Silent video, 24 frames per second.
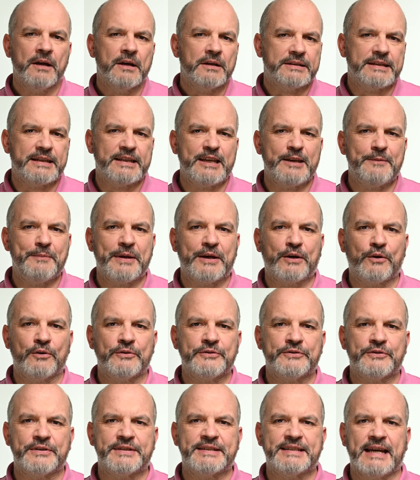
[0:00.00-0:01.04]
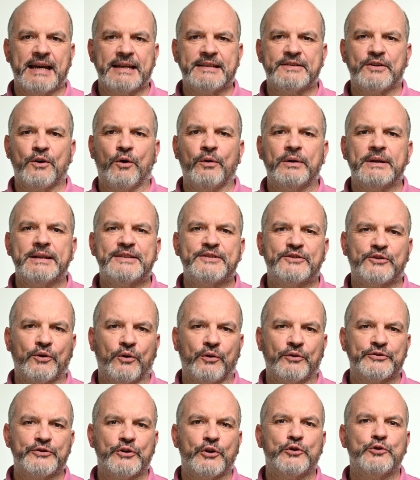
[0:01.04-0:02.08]
This is because the set only
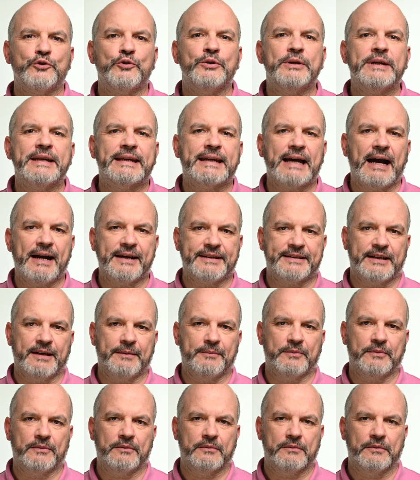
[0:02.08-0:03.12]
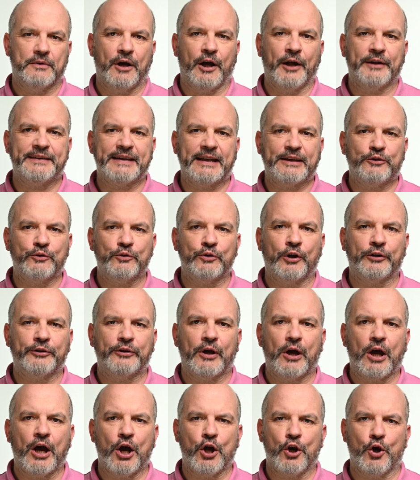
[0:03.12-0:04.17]
stores unique items, and they do not
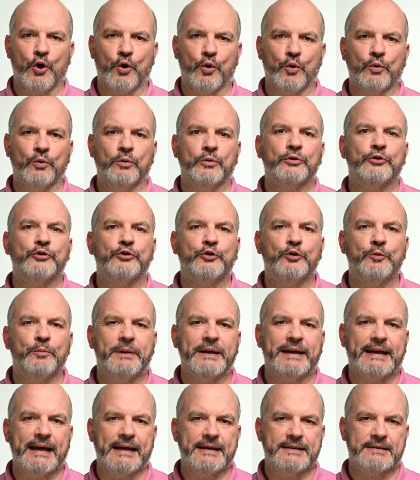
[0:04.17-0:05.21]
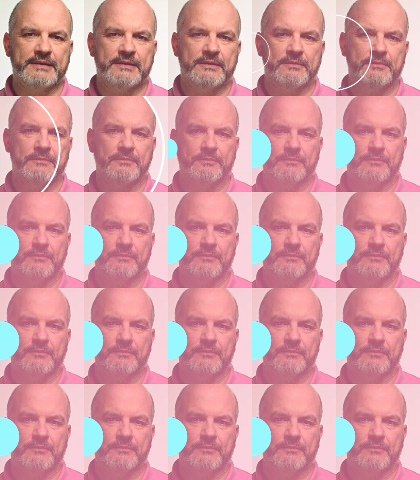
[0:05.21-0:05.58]
allow duplicates.